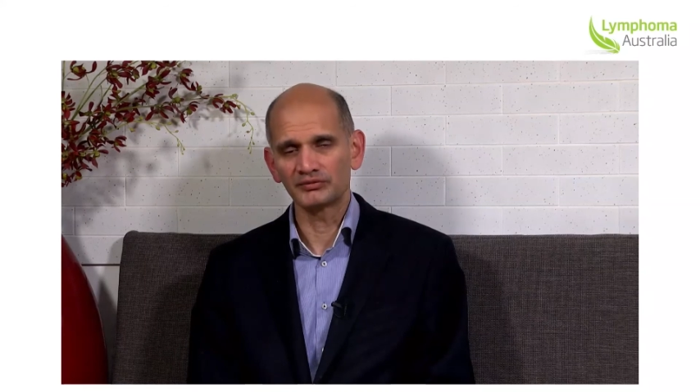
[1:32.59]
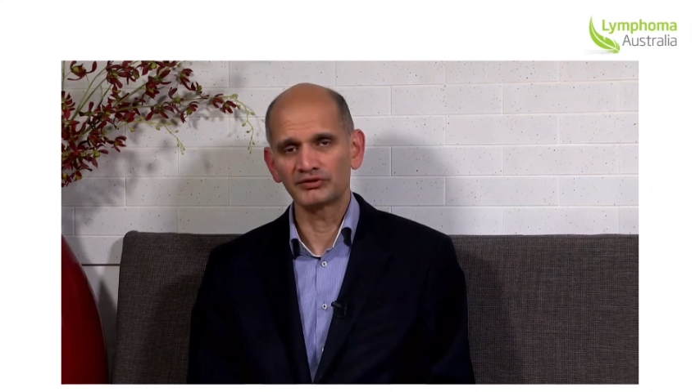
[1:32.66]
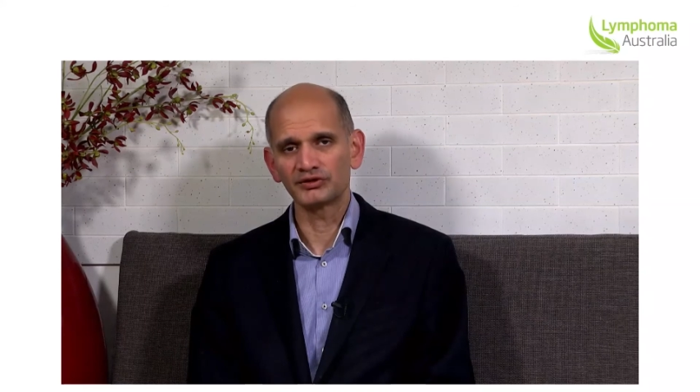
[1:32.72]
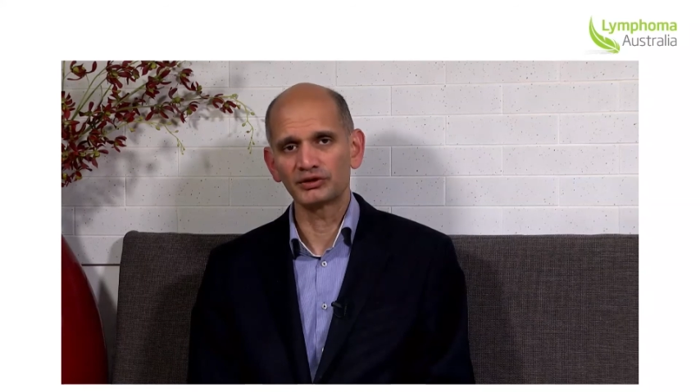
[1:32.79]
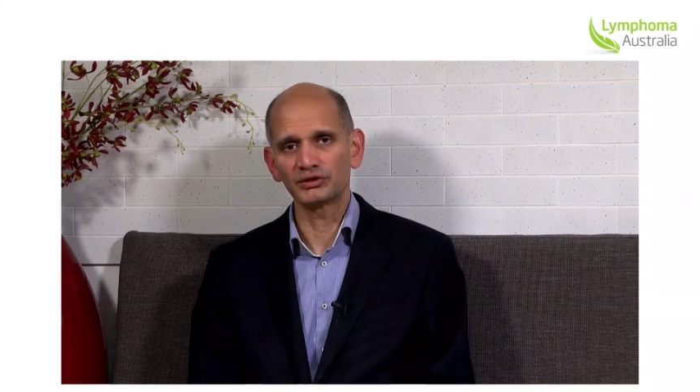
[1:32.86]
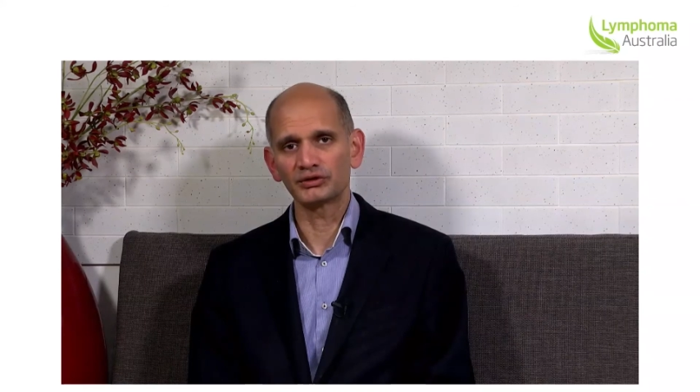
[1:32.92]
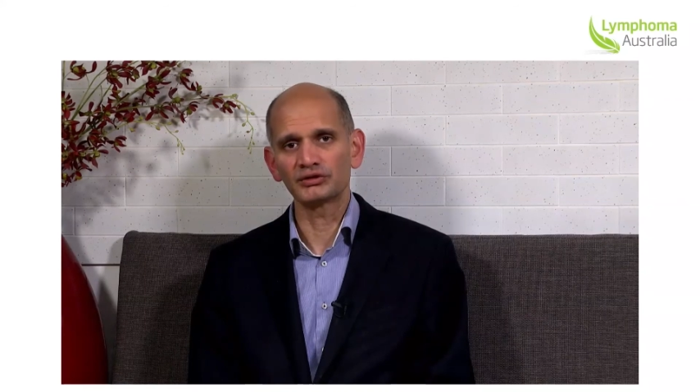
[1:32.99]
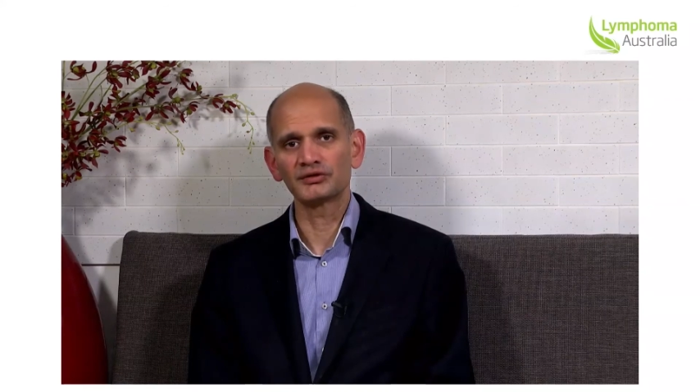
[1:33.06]

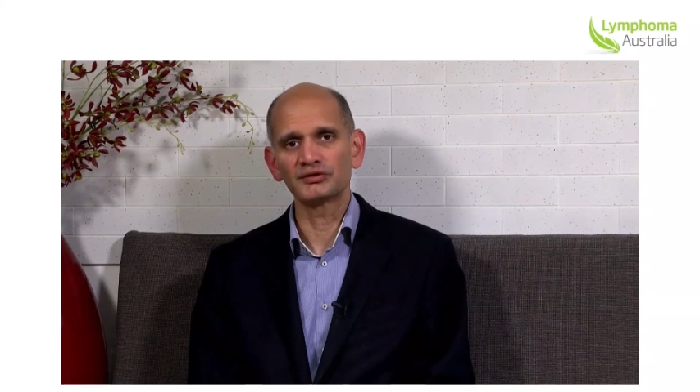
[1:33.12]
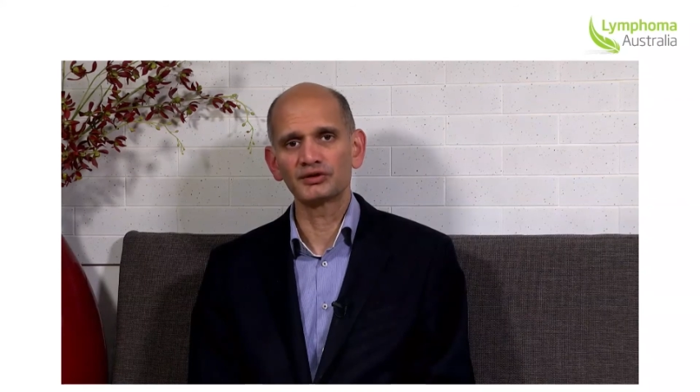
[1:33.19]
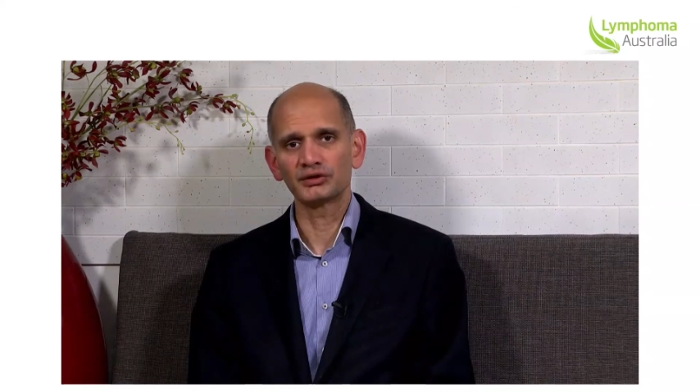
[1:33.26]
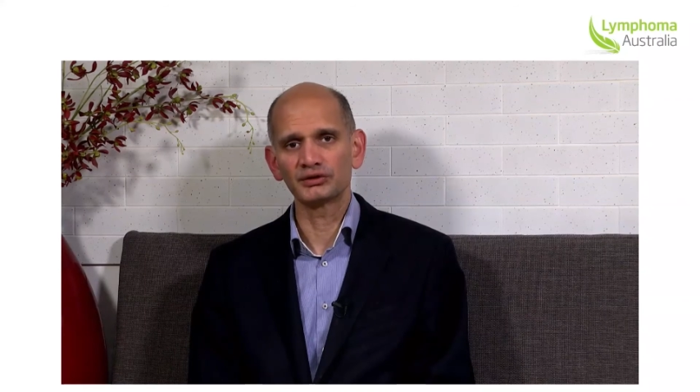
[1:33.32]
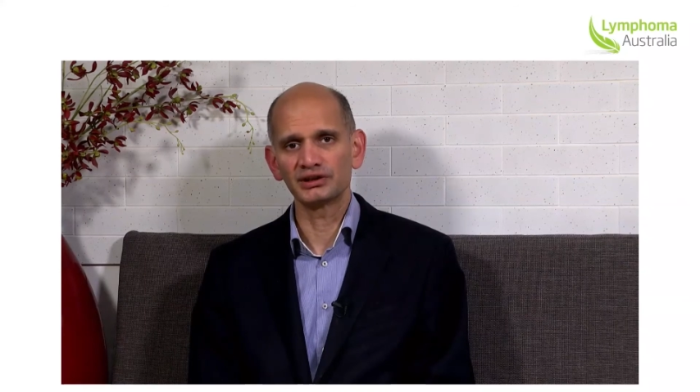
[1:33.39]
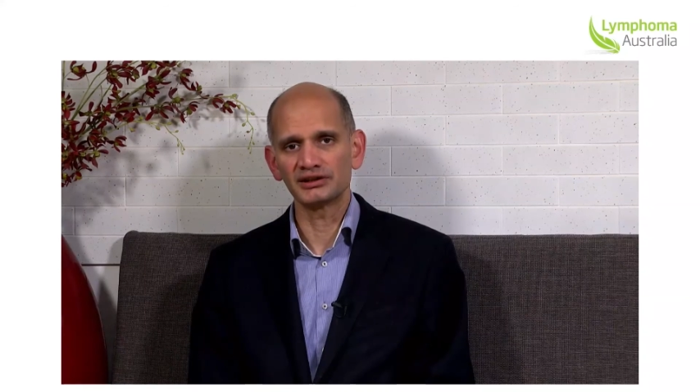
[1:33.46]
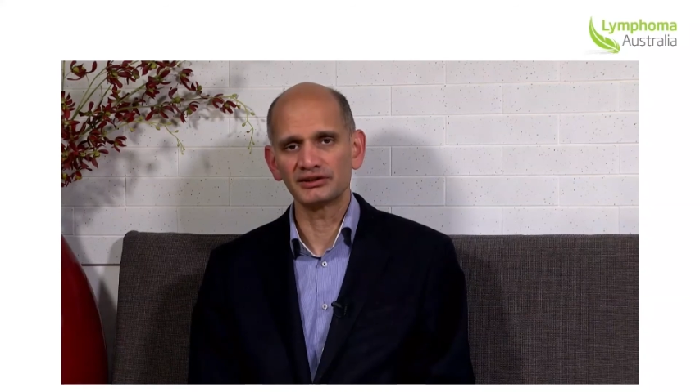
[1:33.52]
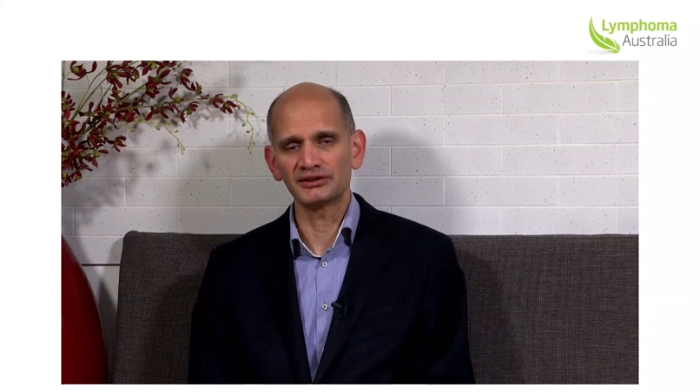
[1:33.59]

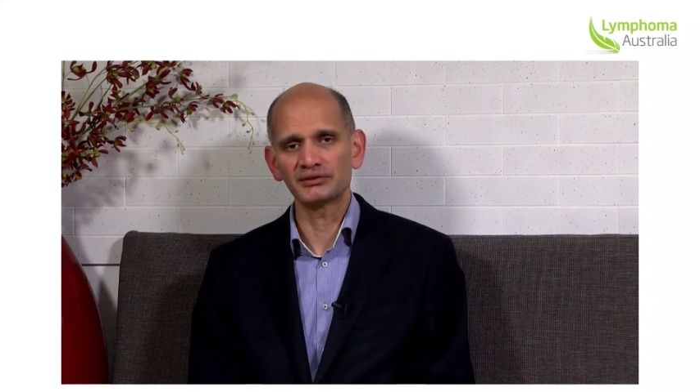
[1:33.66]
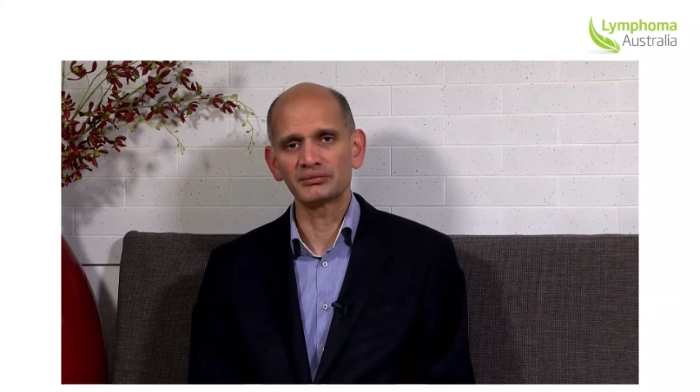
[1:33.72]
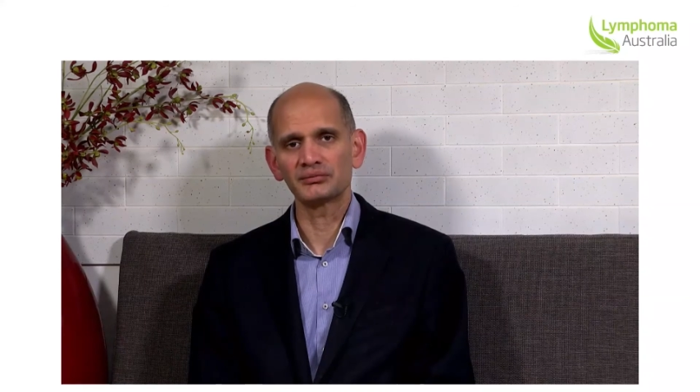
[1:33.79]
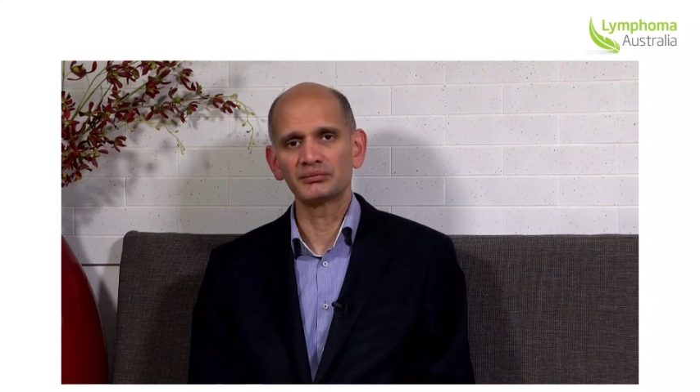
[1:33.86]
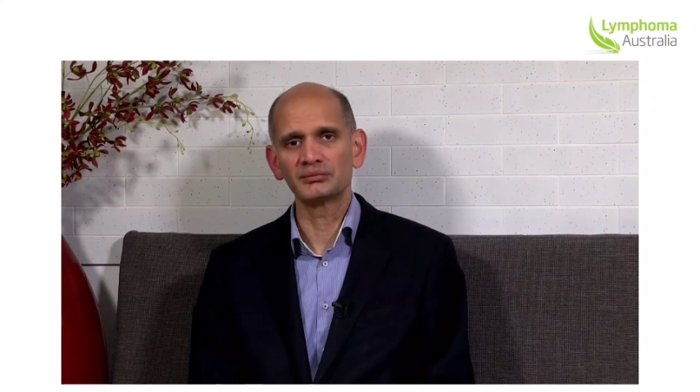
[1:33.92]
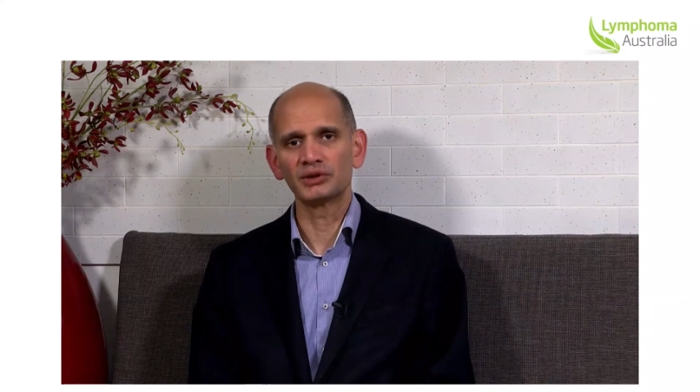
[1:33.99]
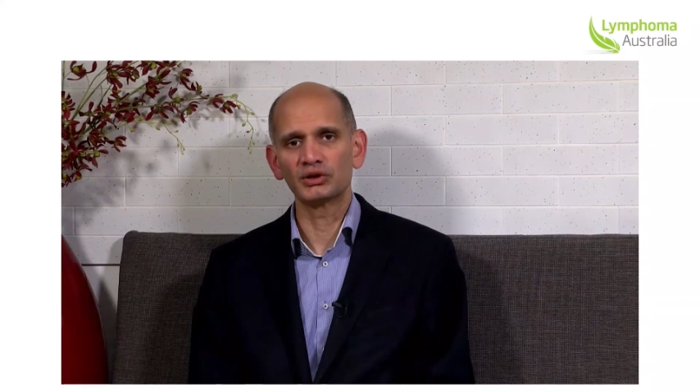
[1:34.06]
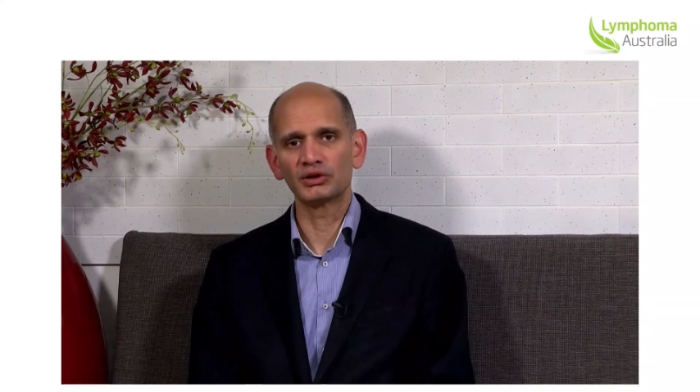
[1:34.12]
for these
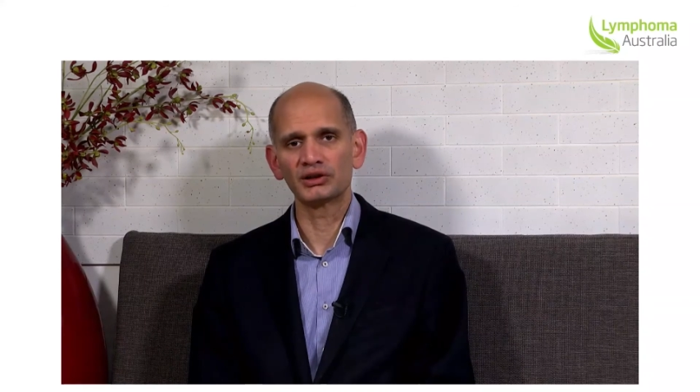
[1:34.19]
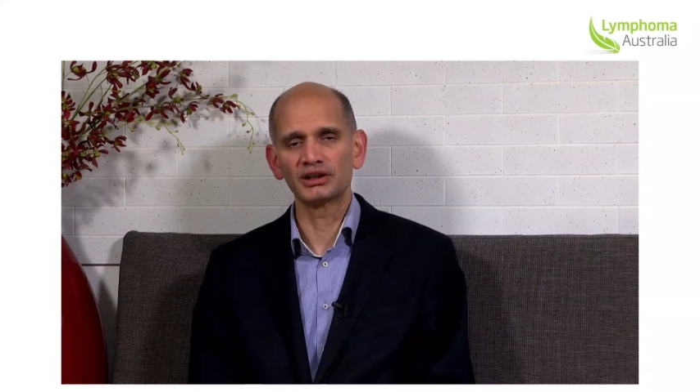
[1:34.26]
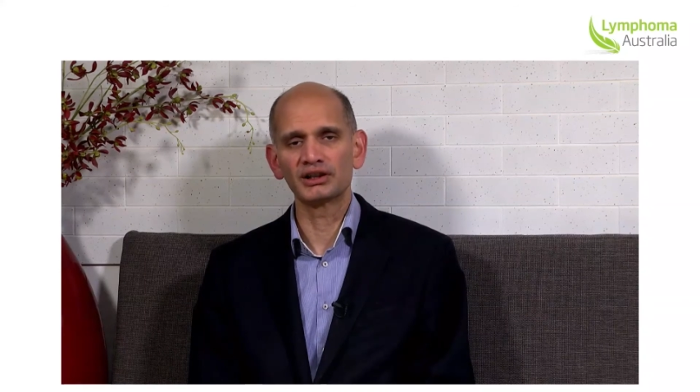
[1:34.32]
more